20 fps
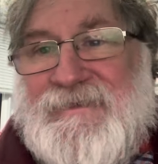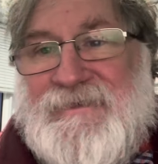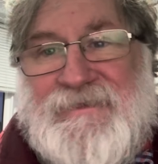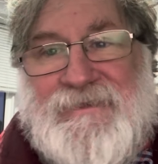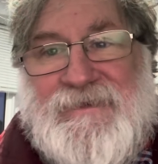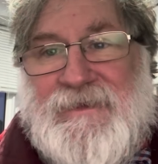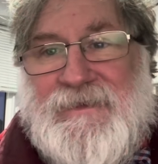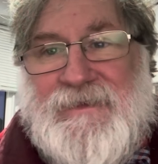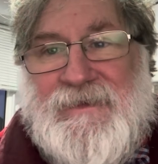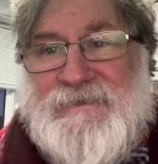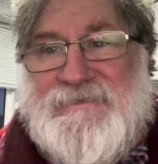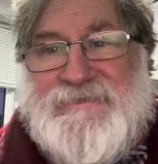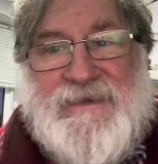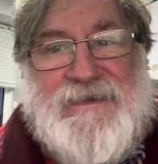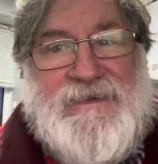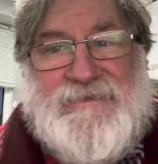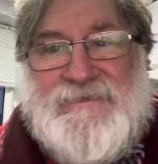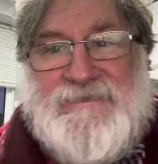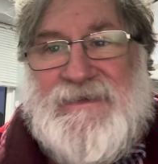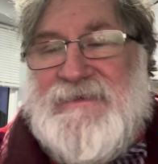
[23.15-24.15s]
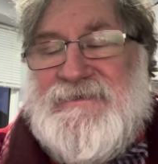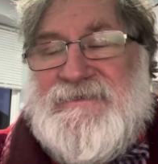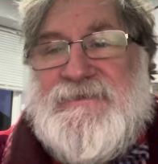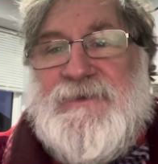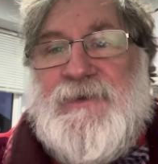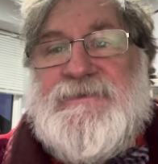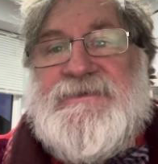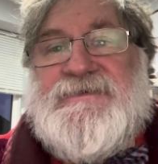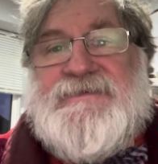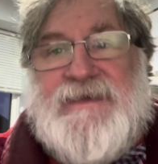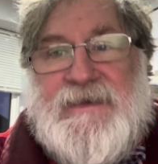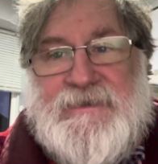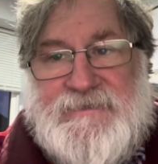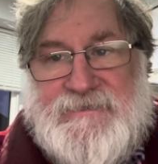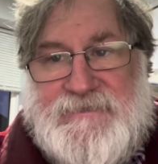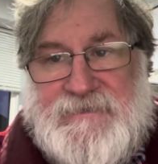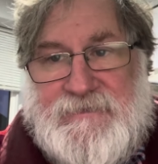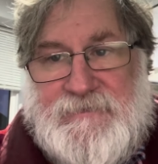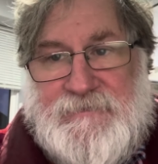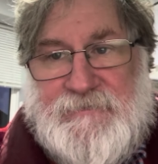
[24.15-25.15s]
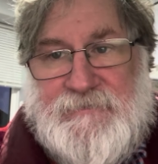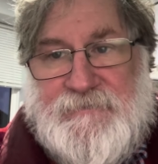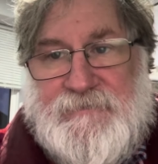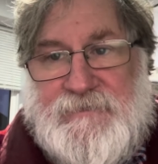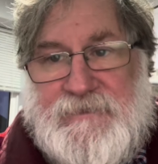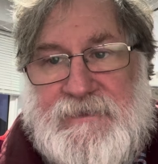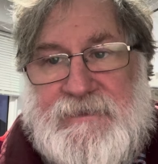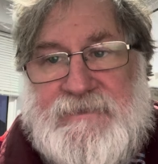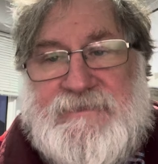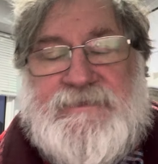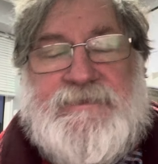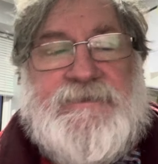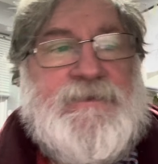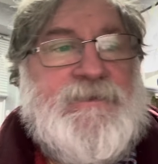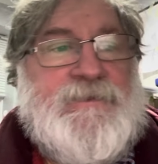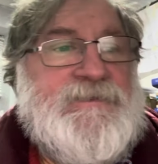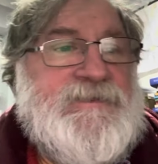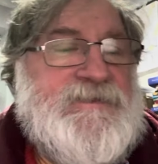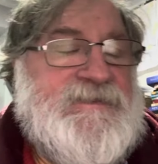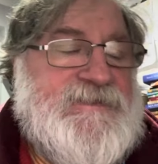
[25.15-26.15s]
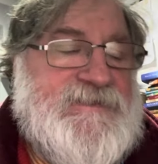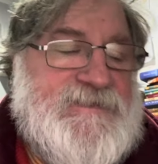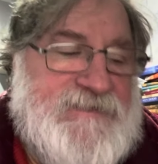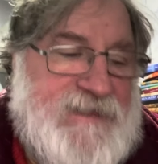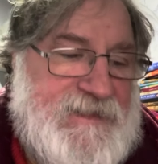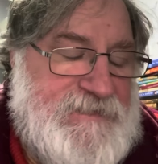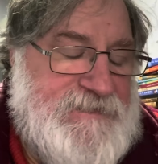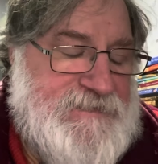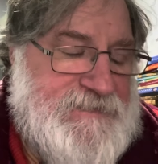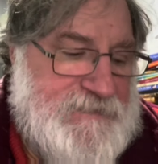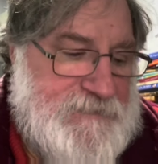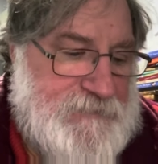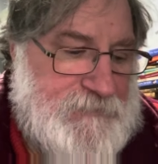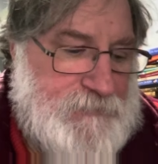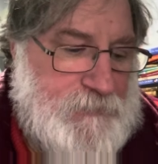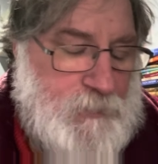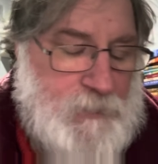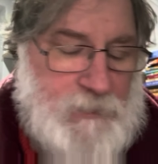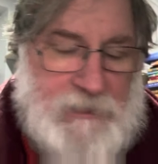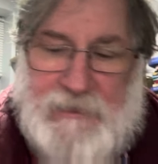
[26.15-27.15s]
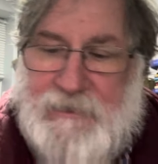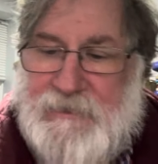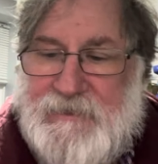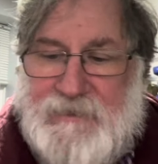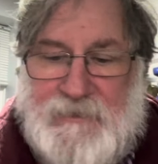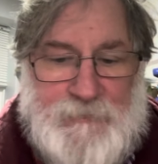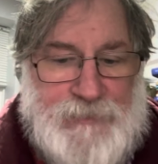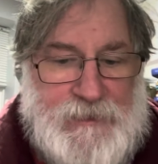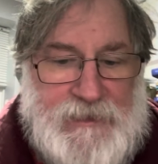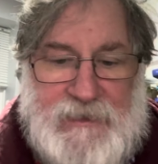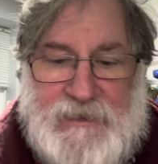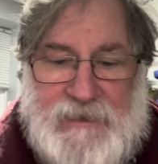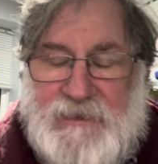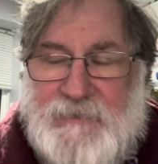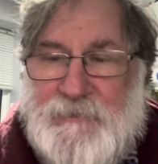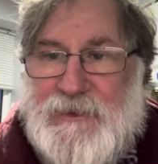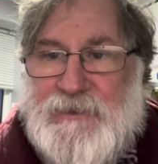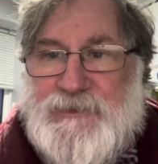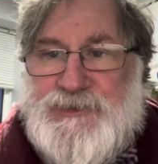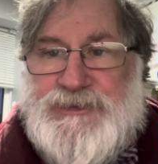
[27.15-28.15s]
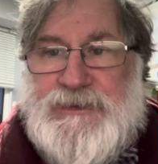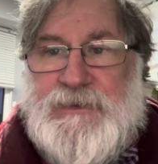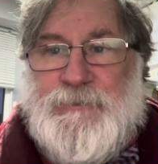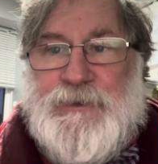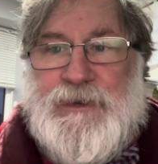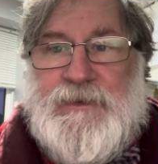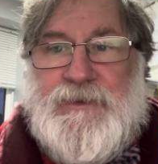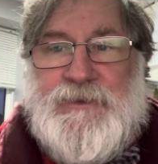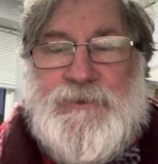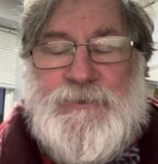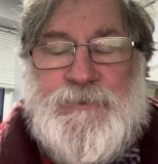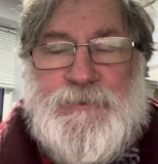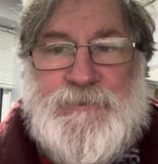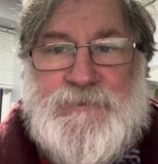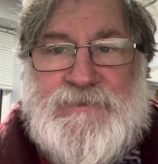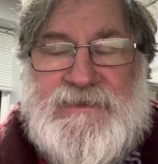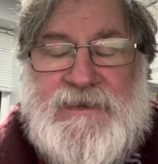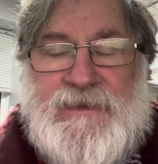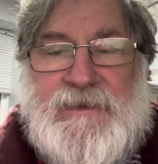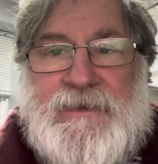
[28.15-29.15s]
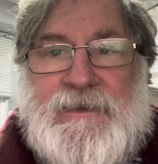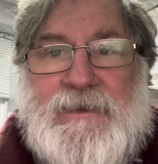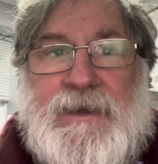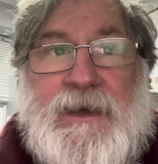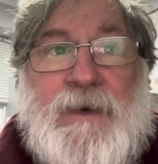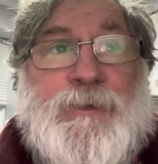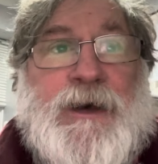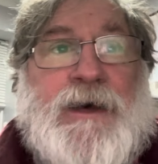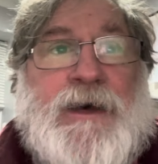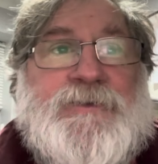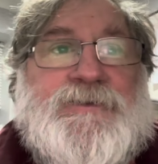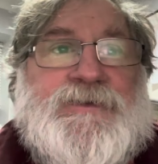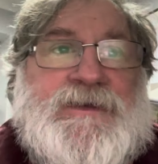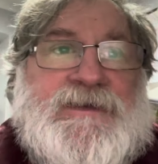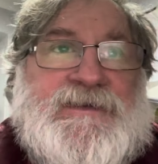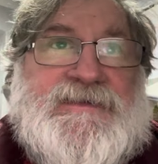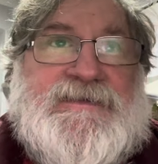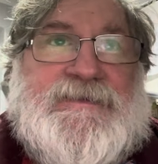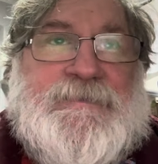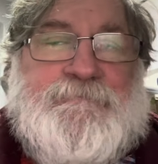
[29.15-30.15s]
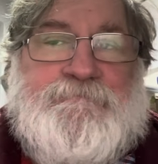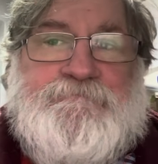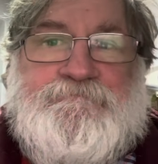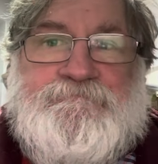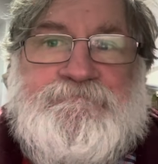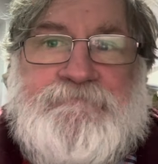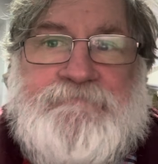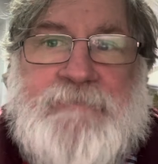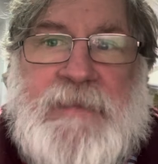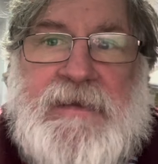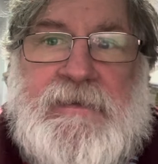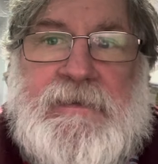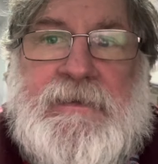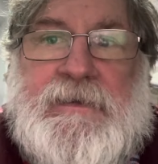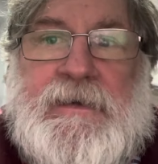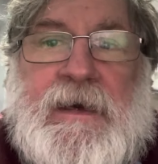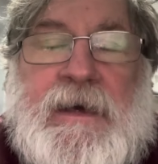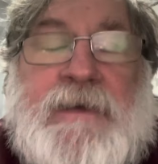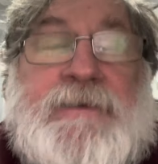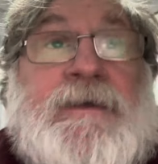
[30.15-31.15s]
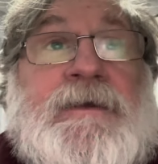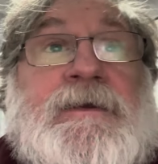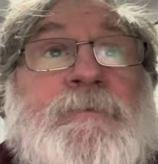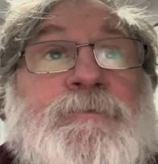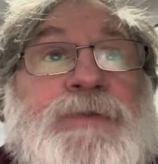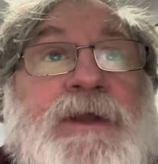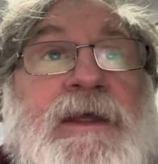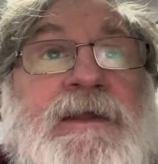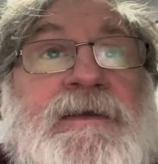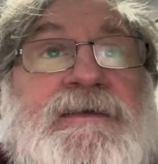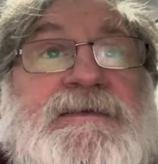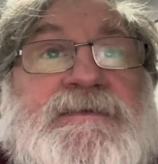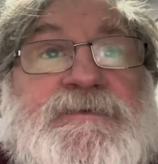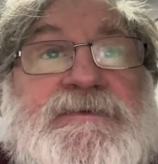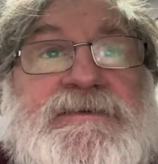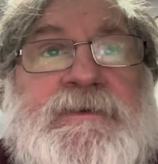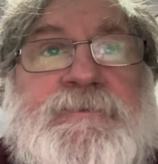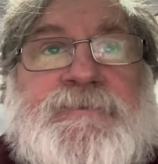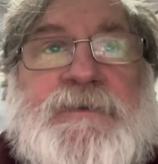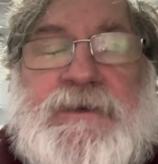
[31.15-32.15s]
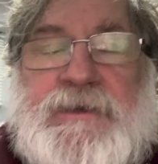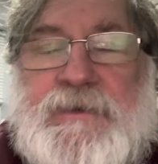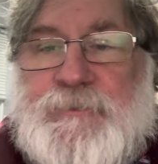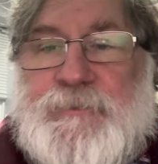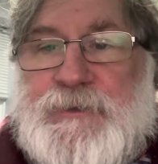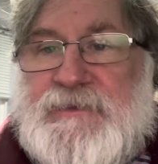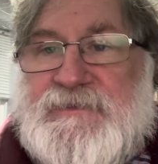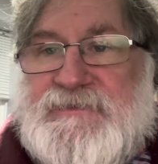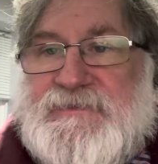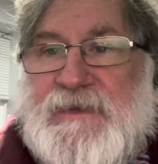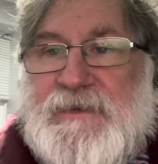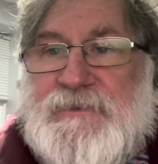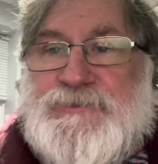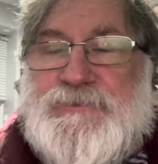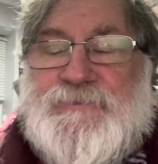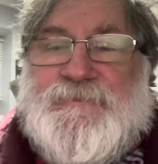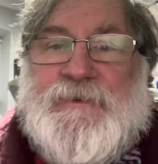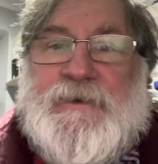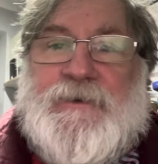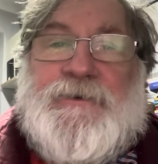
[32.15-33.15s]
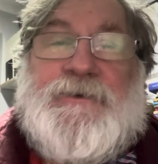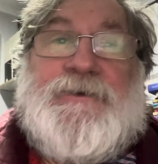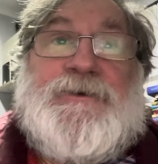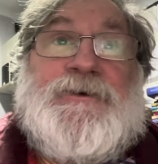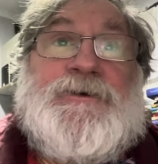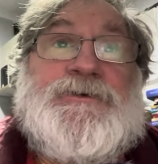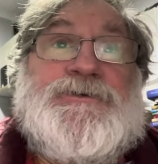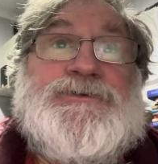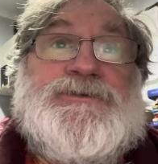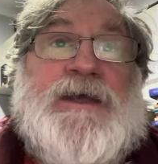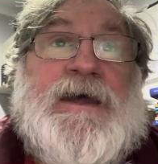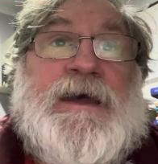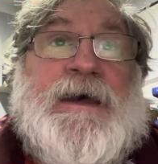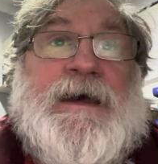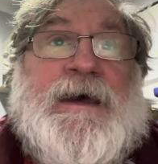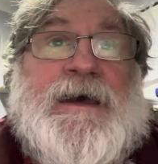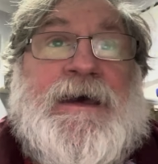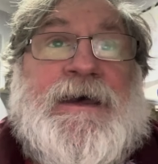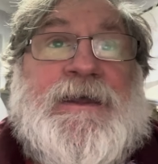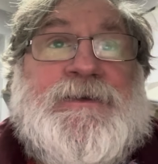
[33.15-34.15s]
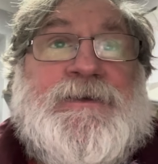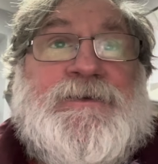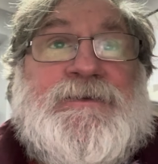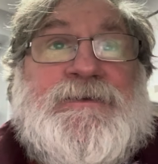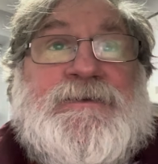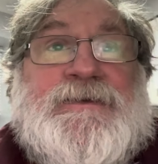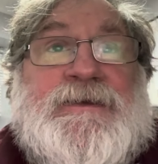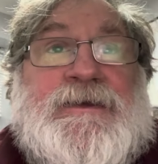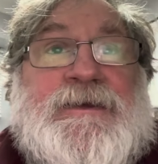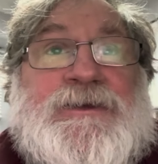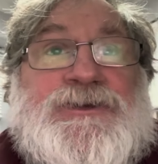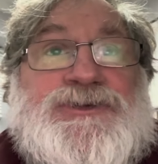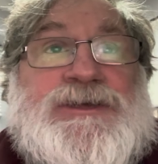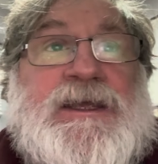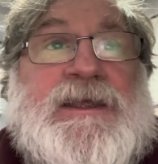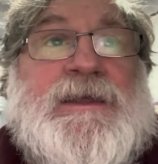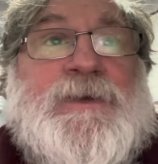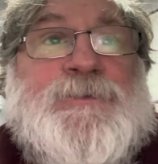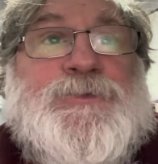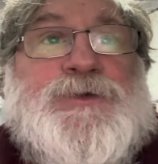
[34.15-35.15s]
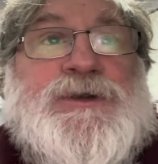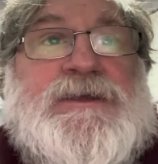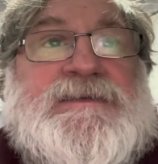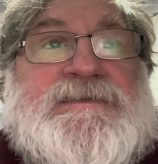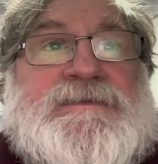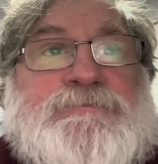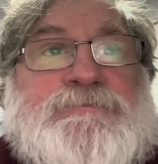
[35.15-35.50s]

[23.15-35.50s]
it's nonsensical. It's nonsensical. Why complain about GB News about this? And they're complaining specifically because Nigel Farage and Jacob Rees